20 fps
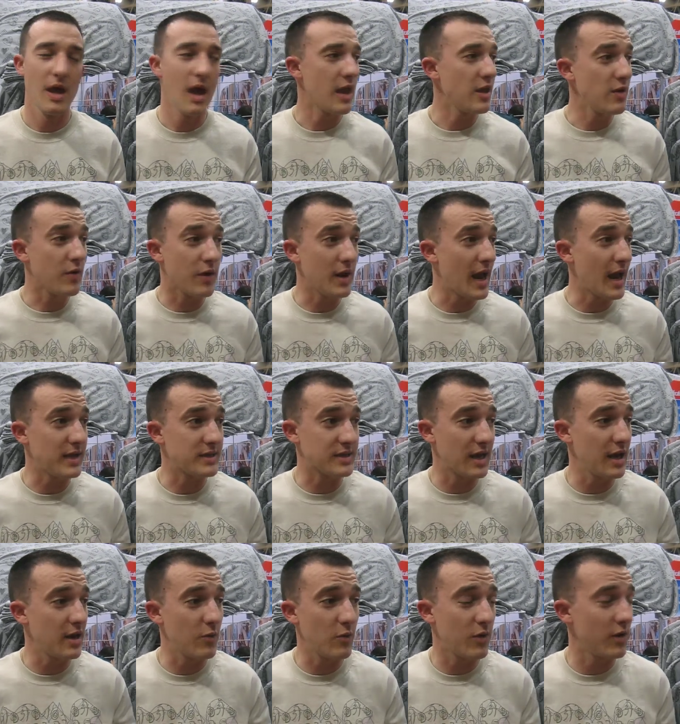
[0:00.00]
You can ask
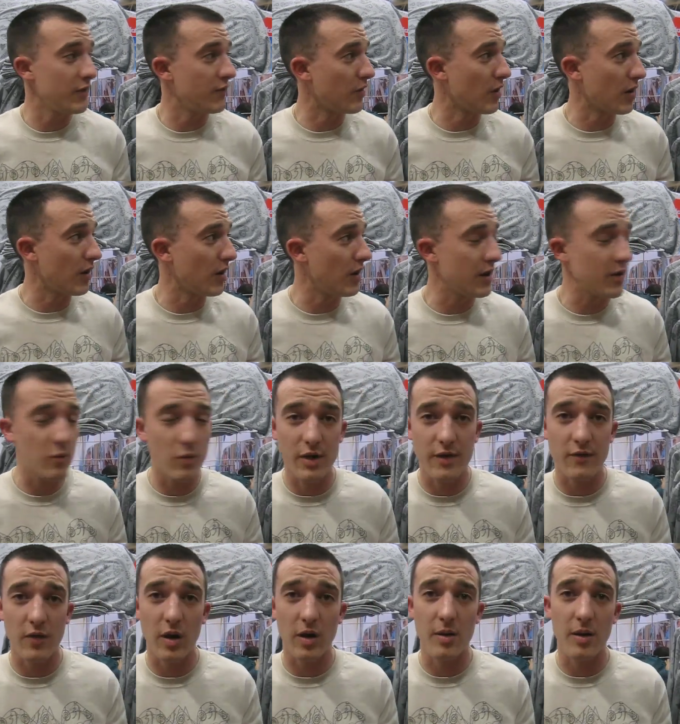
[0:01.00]
any one of our any one
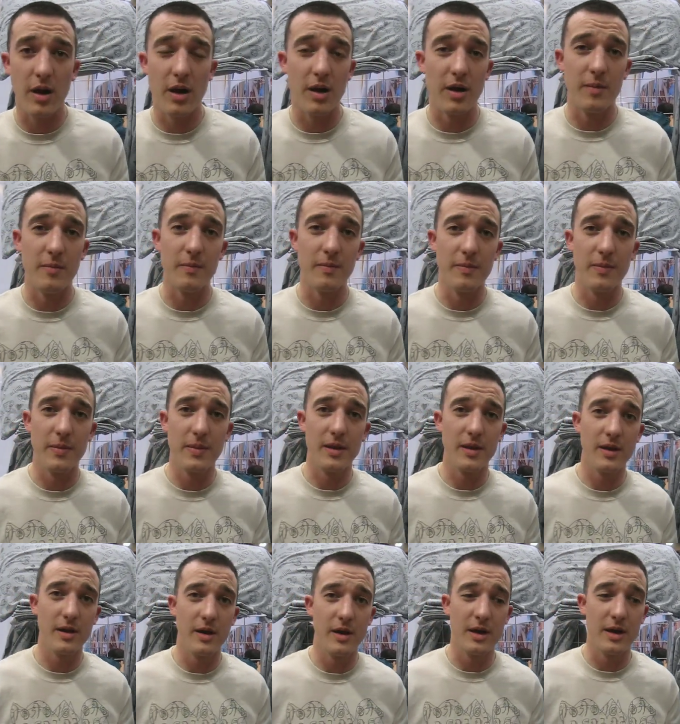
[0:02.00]
of our um,
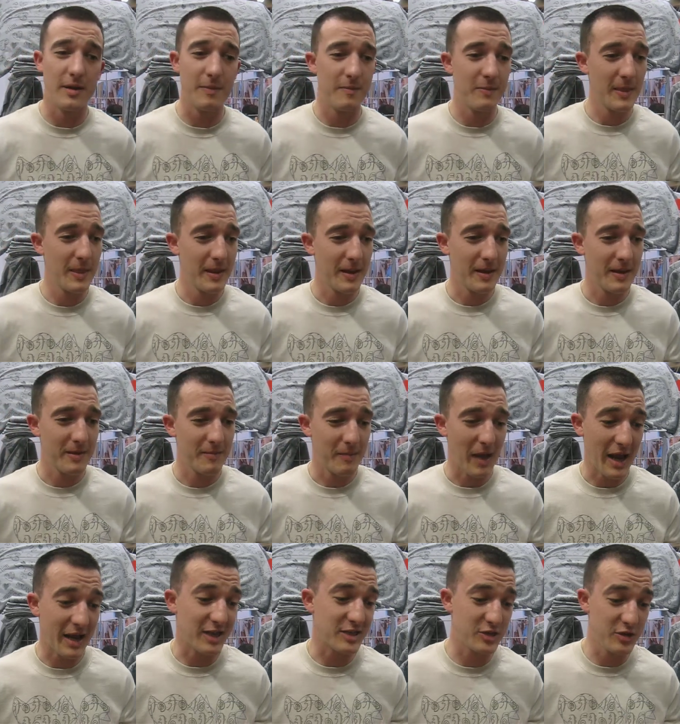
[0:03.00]
uh,
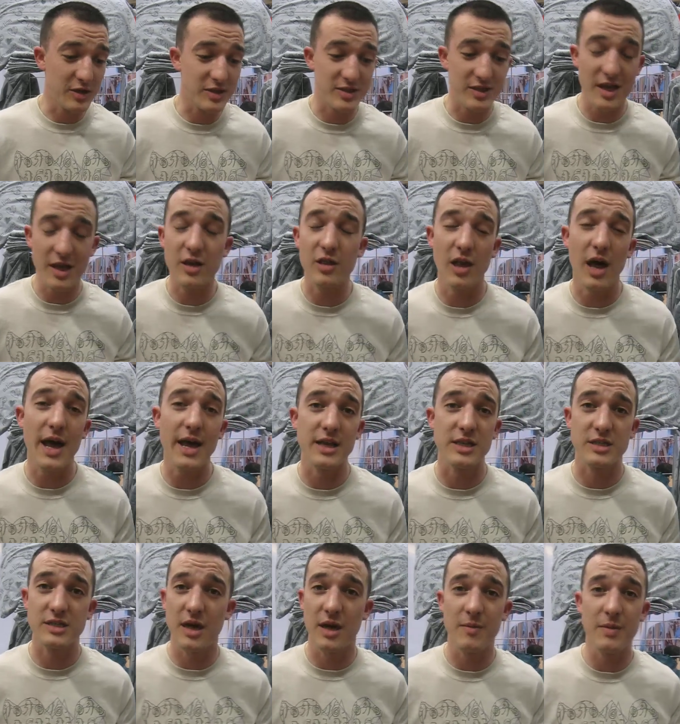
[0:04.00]
I guess you could say users.
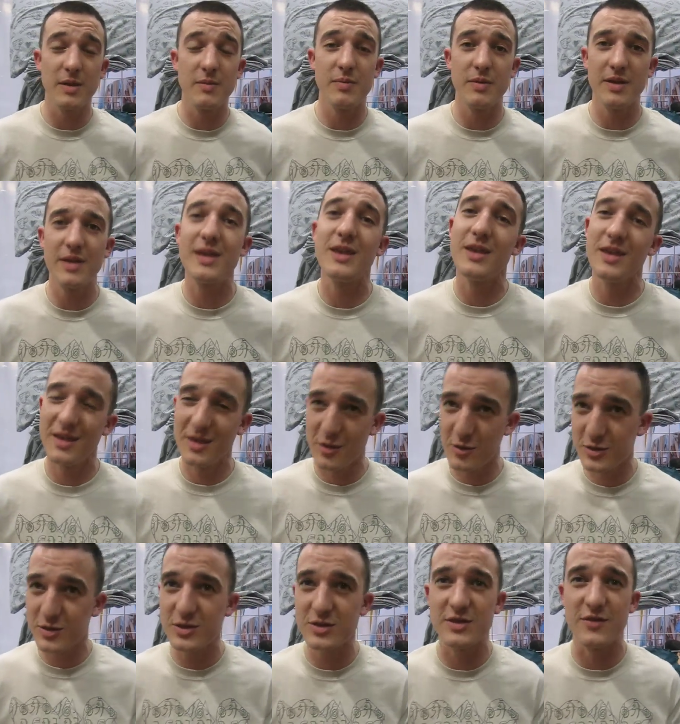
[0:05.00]
clients. I mean, okay.
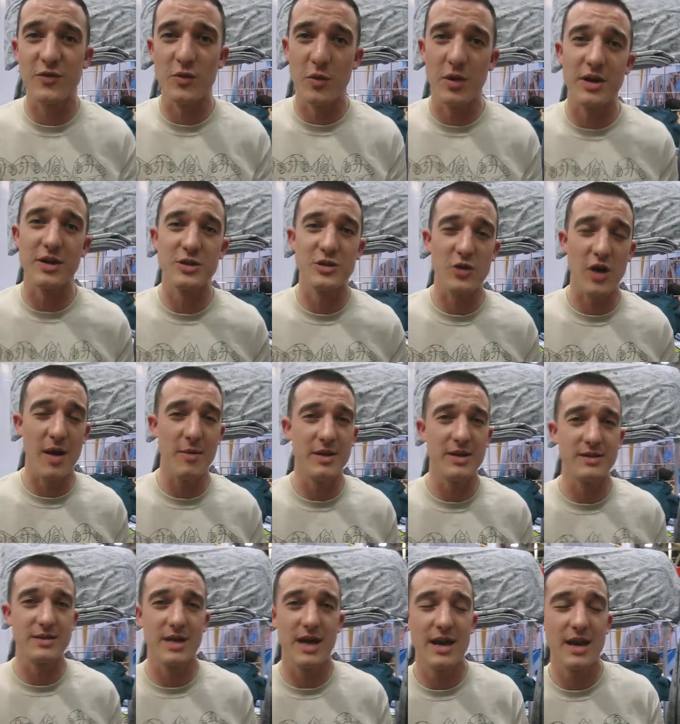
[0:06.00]
users, if you want to describe it
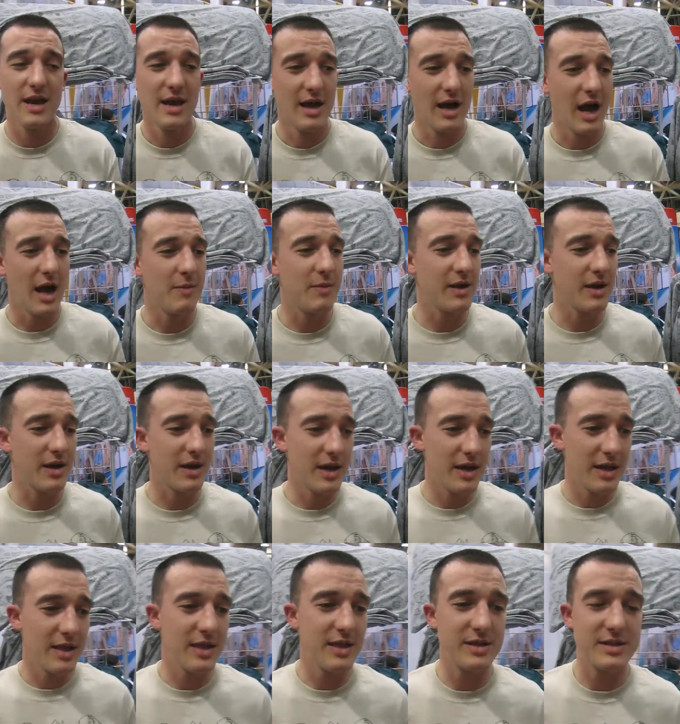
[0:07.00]
as that. I mean,
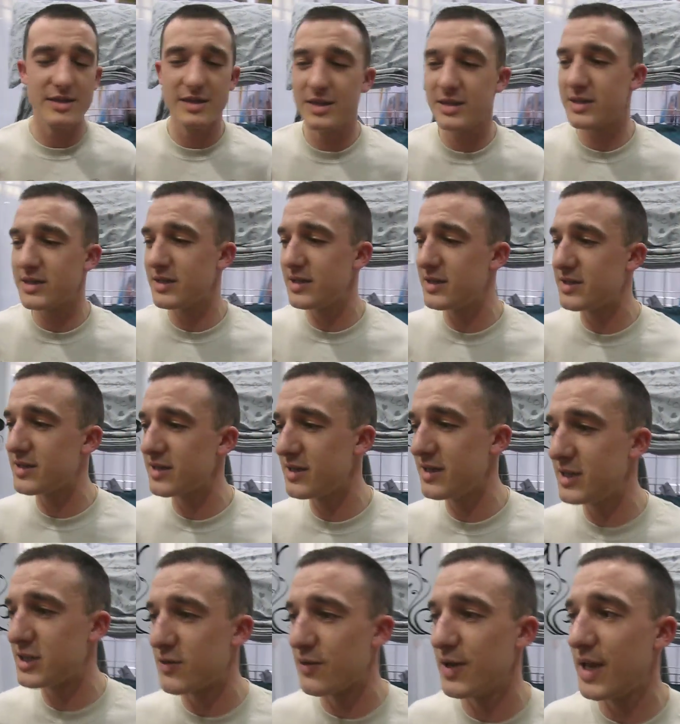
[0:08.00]
these, this is, it's a
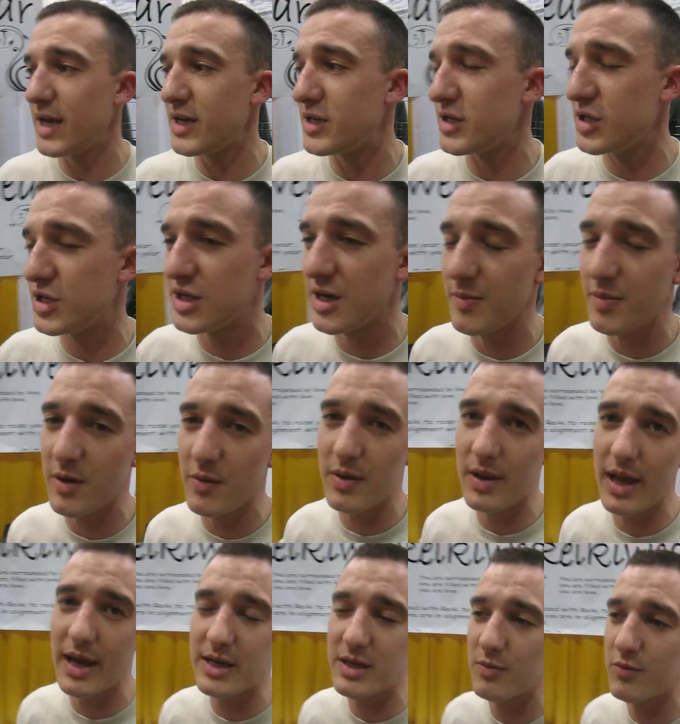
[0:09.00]
it's a relationship that we
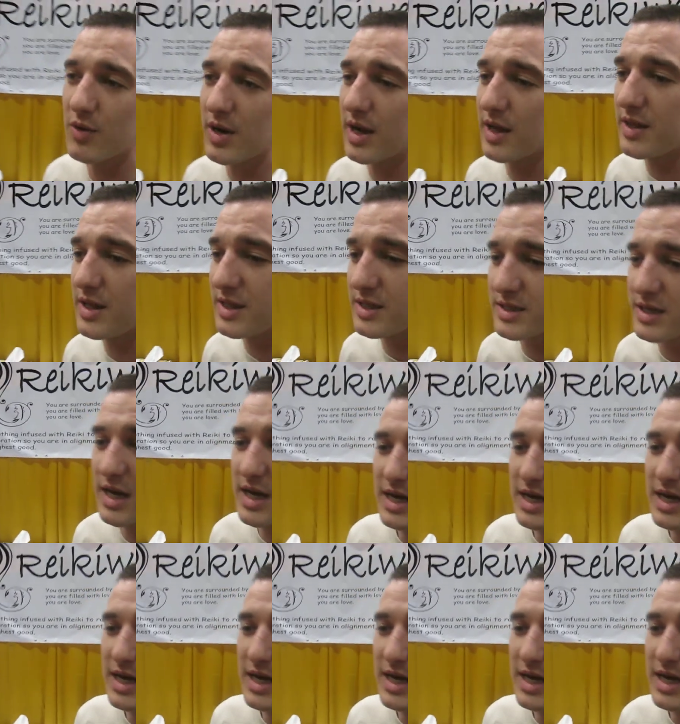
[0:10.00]
like to bring, and these